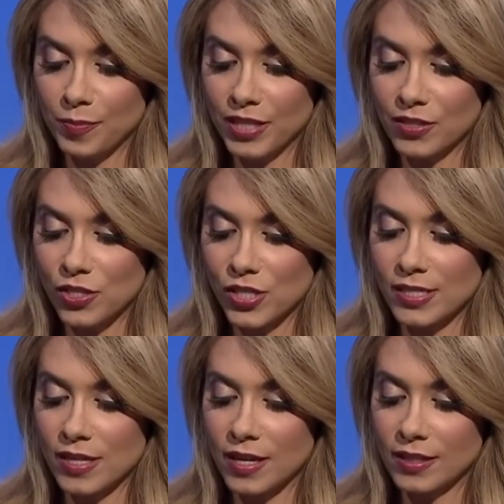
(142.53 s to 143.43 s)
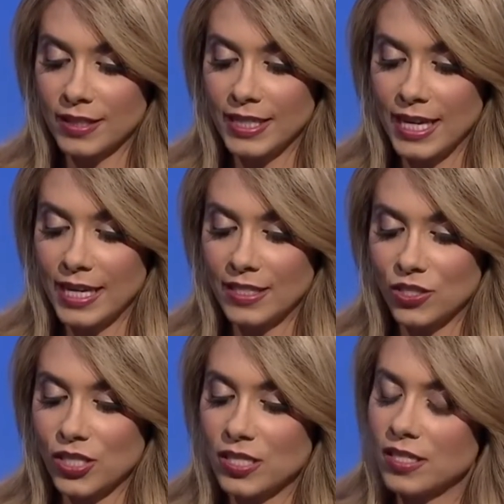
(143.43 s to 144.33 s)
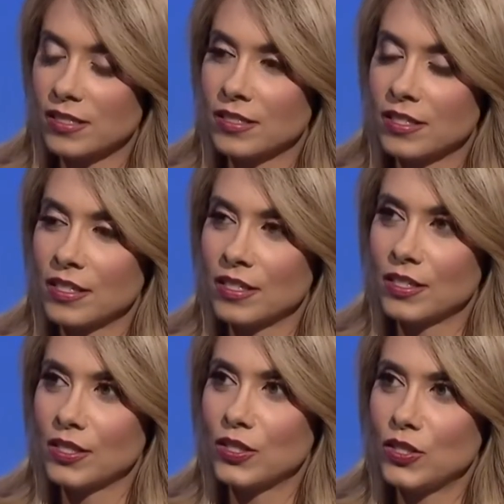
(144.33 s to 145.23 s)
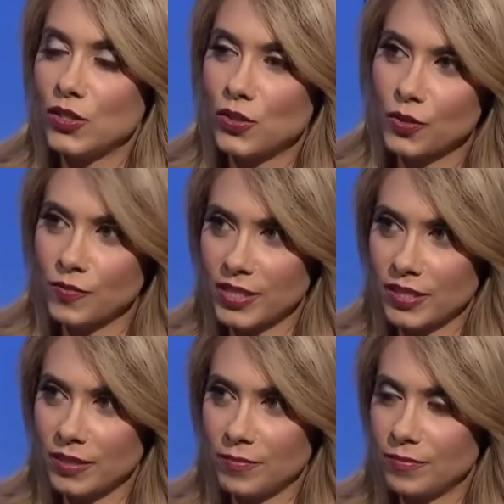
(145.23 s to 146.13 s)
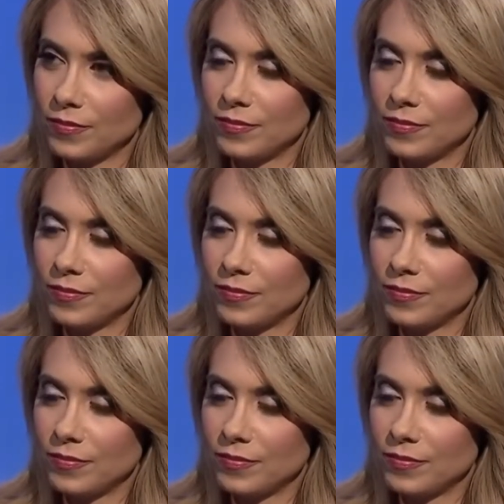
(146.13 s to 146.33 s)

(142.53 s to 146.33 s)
because she's ugly and she doesn't deserve it.